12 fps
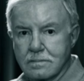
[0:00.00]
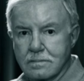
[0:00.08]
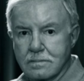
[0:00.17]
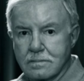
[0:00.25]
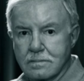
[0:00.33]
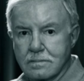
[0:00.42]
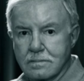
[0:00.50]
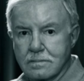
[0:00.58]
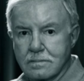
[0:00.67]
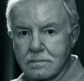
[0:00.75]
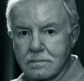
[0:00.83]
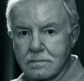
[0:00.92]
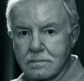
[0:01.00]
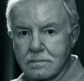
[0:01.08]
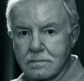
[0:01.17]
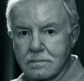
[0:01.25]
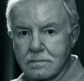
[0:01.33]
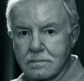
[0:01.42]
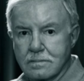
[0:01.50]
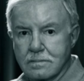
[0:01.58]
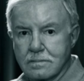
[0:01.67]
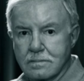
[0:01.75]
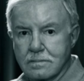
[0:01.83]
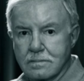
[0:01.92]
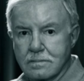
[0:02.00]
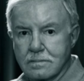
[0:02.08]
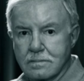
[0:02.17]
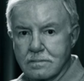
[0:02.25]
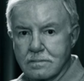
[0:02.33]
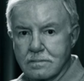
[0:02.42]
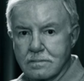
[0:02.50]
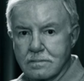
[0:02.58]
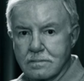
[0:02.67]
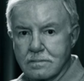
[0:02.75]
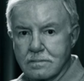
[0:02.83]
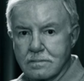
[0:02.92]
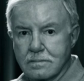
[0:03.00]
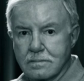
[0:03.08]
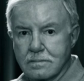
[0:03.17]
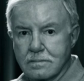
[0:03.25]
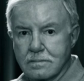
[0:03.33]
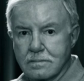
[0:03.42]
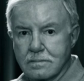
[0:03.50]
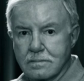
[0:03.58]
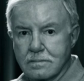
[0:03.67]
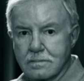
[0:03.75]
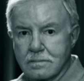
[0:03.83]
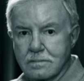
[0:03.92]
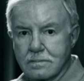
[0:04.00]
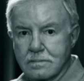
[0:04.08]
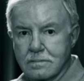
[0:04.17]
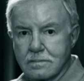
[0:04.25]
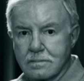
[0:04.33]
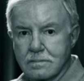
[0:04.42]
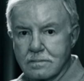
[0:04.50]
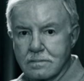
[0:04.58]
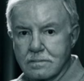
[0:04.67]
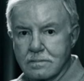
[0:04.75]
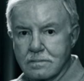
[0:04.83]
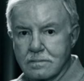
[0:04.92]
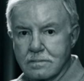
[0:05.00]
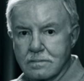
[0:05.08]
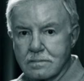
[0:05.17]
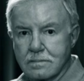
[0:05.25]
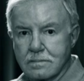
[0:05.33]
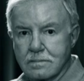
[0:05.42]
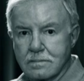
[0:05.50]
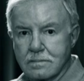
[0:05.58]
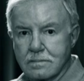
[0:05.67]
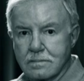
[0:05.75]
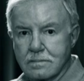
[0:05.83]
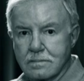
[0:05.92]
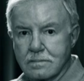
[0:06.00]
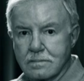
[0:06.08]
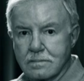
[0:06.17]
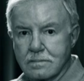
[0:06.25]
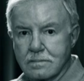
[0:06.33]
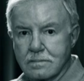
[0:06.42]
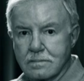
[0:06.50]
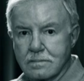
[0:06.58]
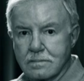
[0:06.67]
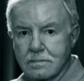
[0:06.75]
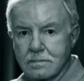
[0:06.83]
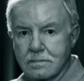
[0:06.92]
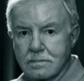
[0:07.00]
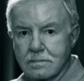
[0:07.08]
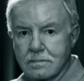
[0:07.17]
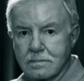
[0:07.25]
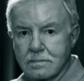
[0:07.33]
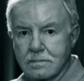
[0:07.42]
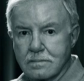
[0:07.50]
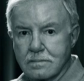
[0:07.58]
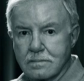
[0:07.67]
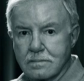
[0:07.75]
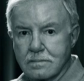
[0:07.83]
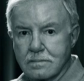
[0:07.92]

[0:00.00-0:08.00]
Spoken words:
[no speech]